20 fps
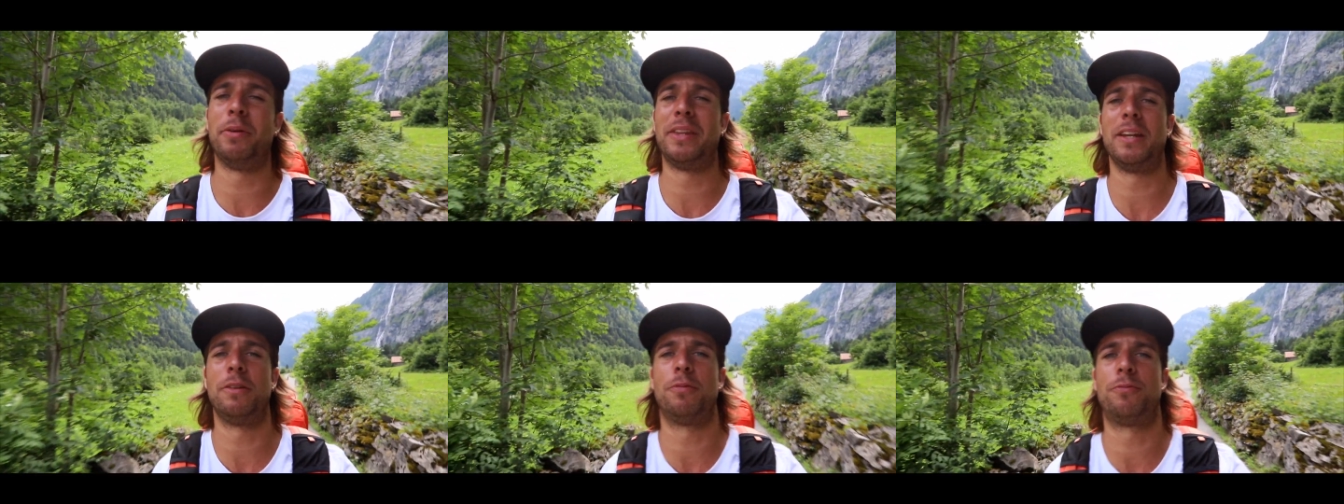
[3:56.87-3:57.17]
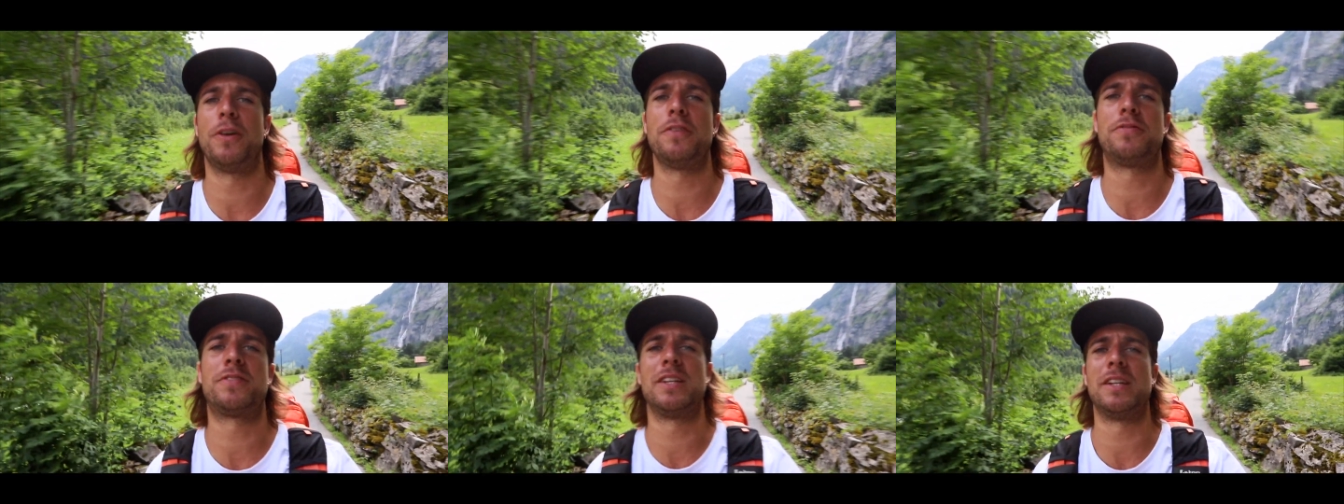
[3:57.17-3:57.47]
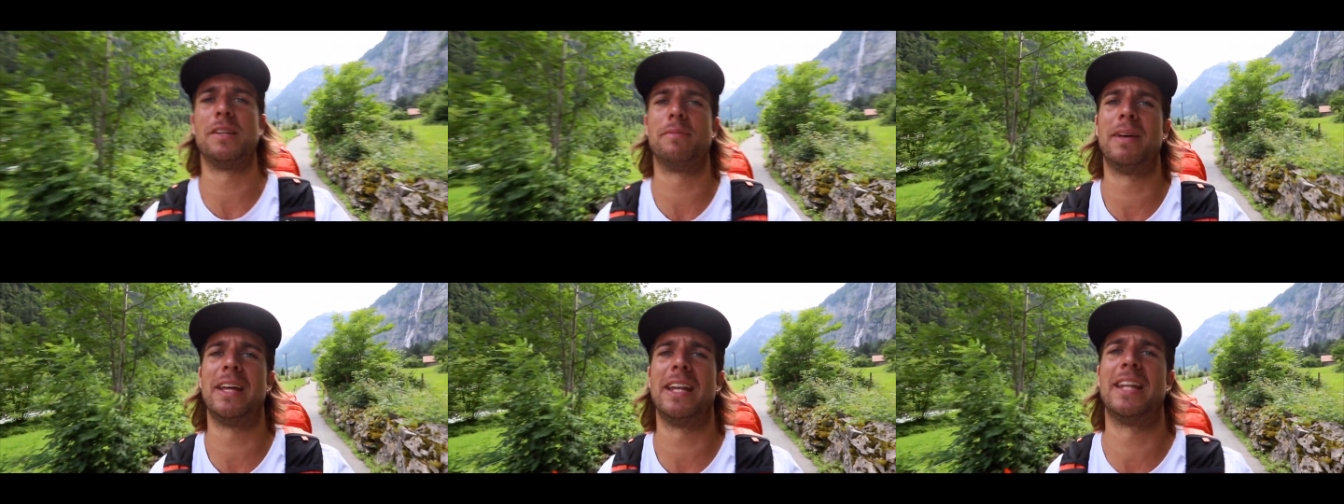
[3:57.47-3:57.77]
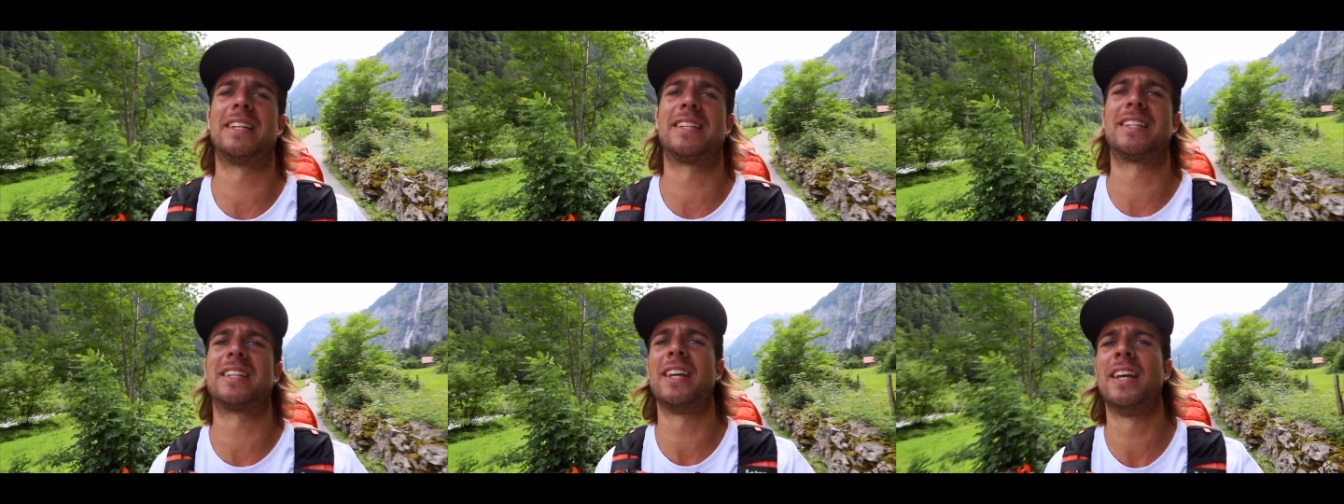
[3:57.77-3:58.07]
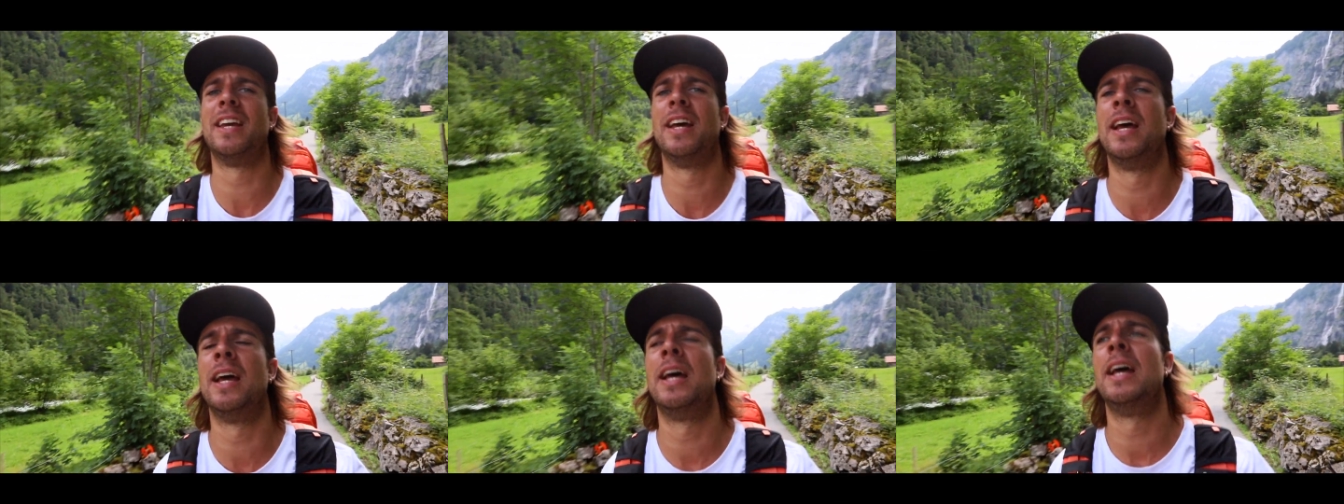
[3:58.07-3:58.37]
within 15 minutes
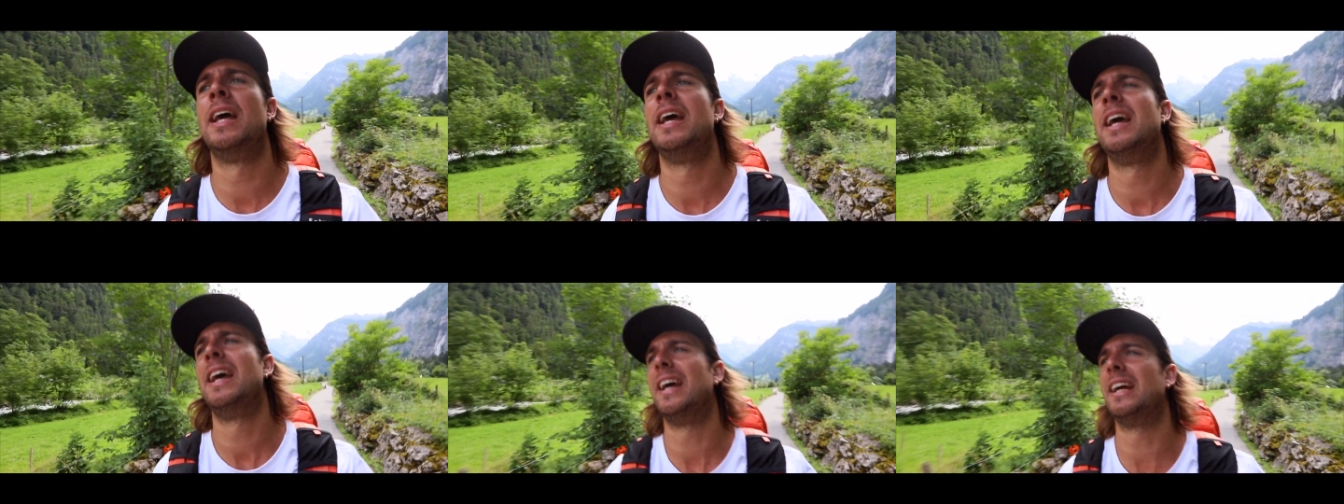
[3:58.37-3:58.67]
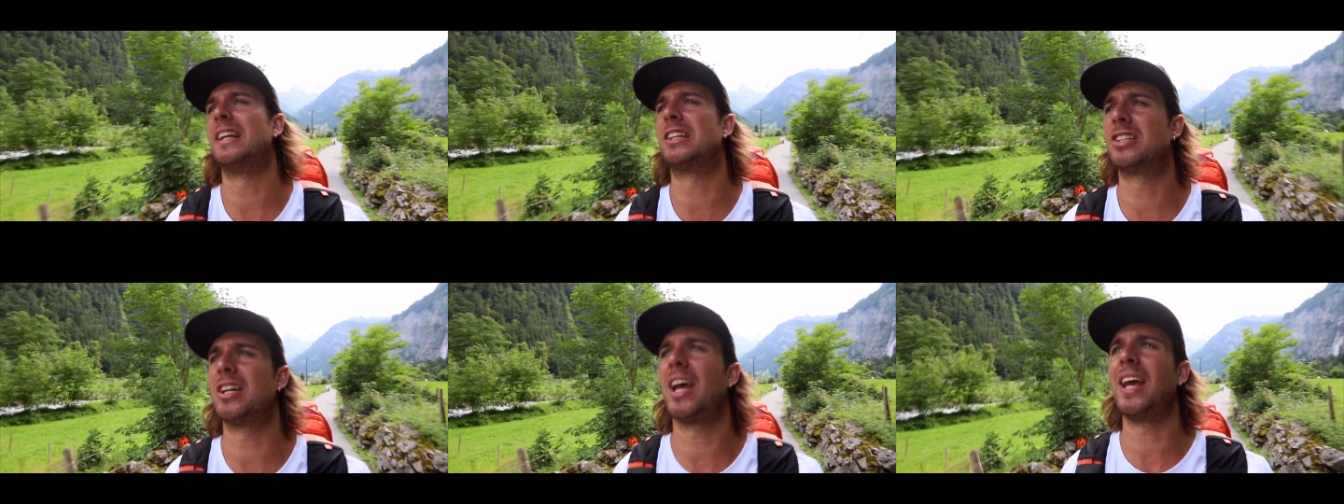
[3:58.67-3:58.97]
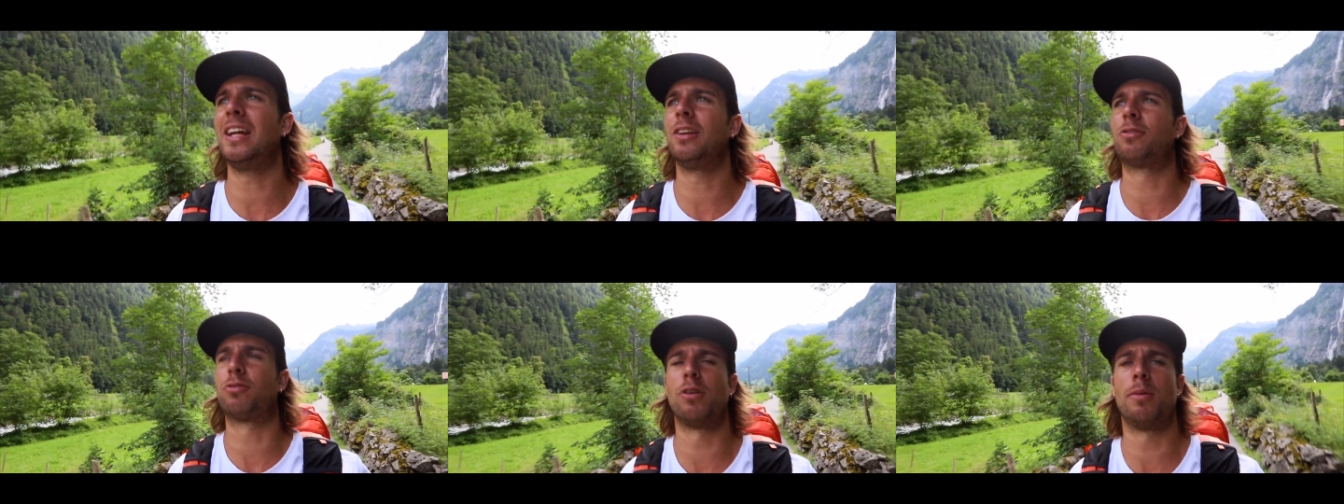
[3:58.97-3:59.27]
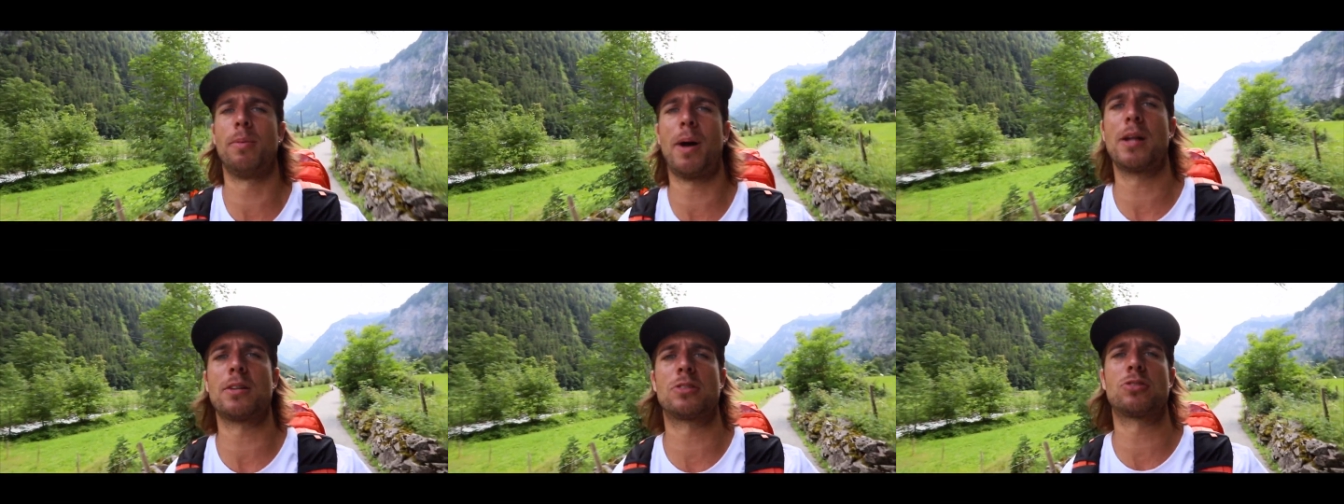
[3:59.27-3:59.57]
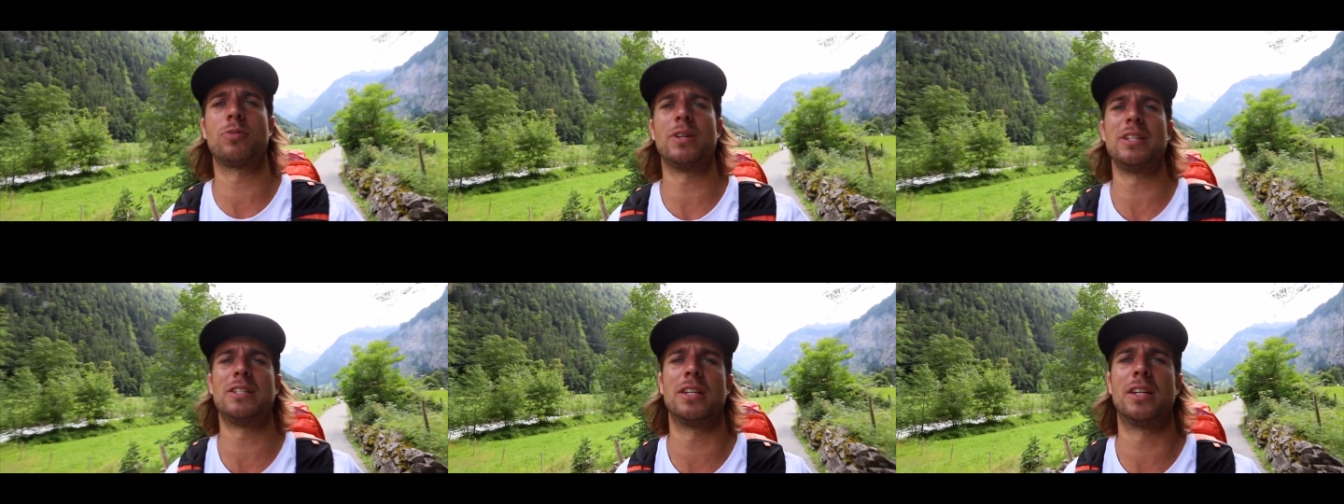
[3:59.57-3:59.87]
it changed from about
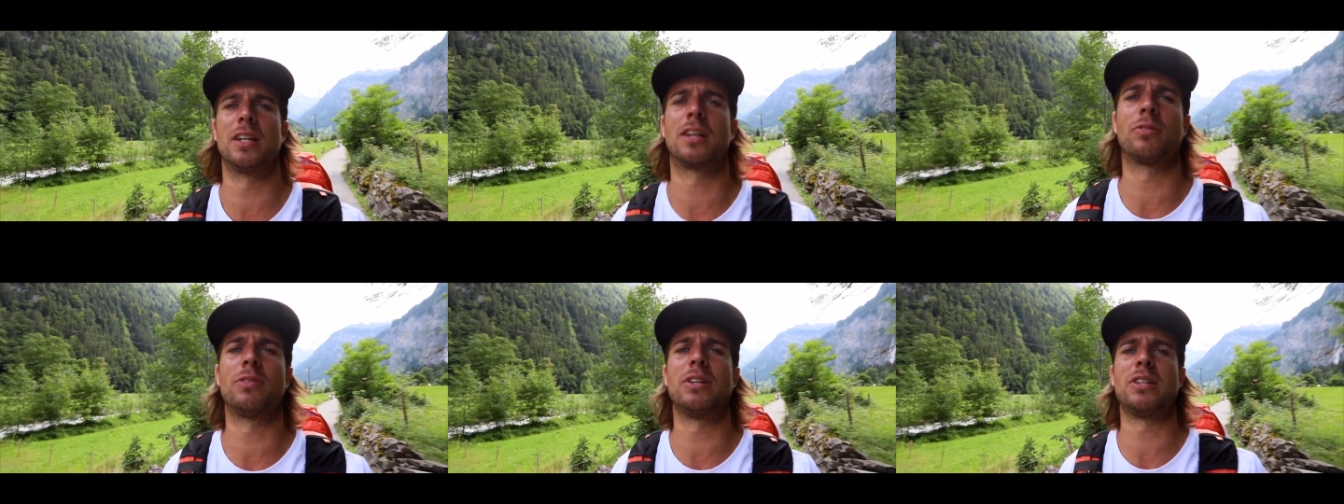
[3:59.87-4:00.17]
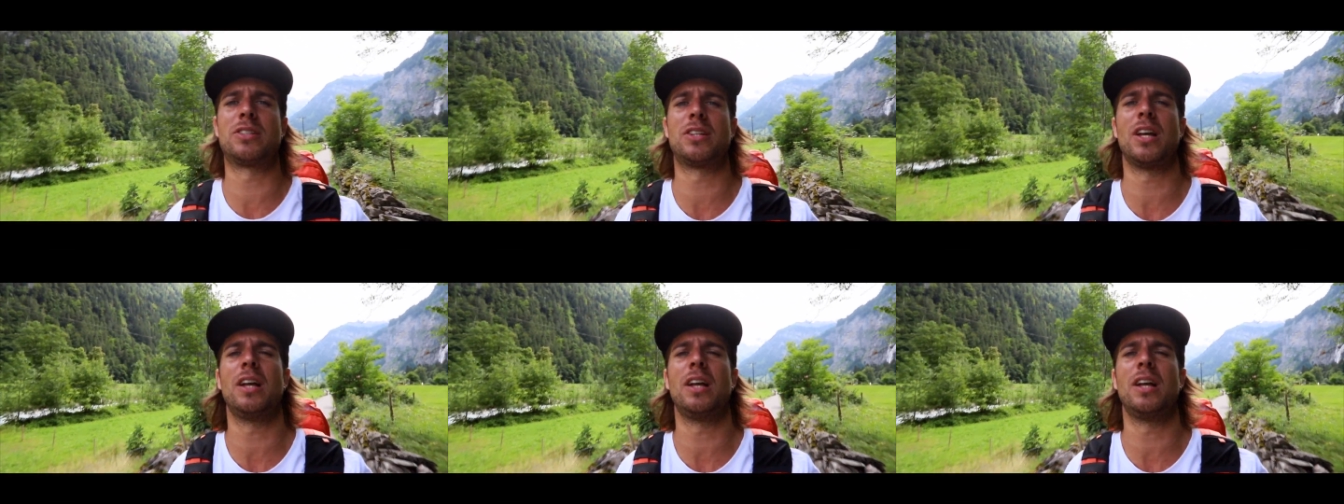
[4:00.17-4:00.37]
20 degrees